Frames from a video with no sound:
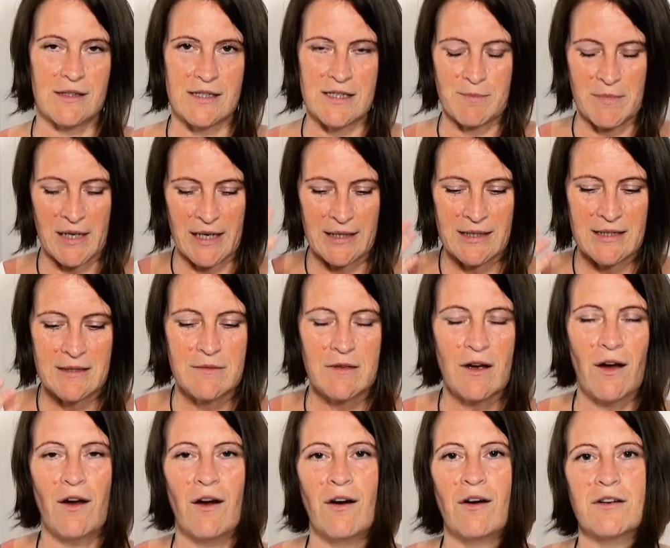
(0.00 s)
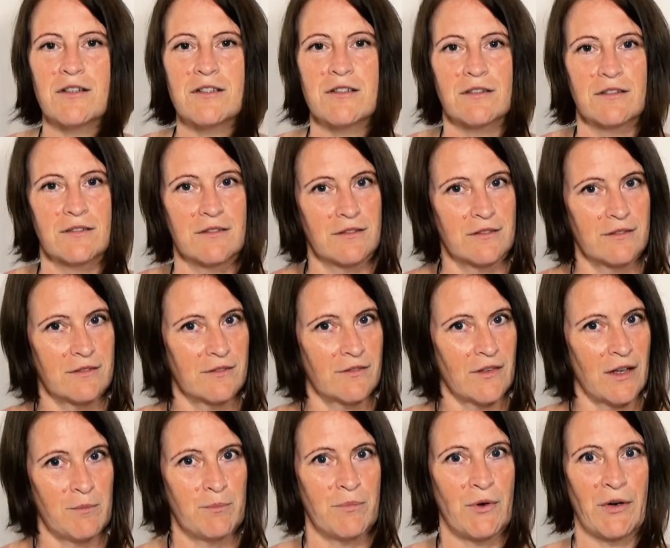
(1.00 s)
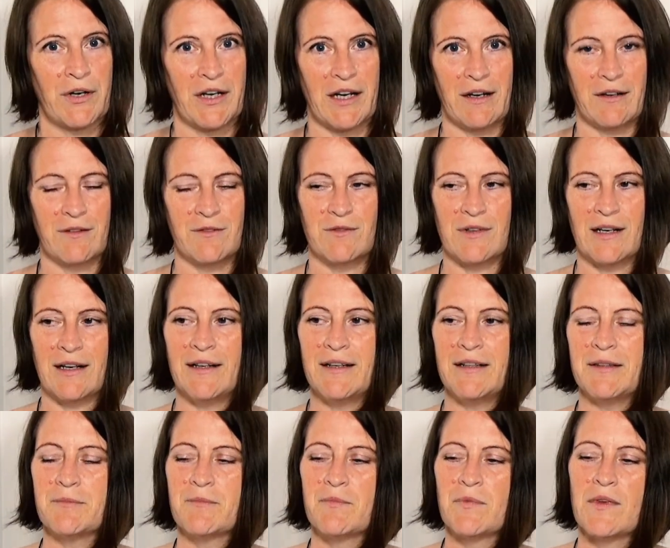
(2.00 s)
It's mind, heart, and body, right?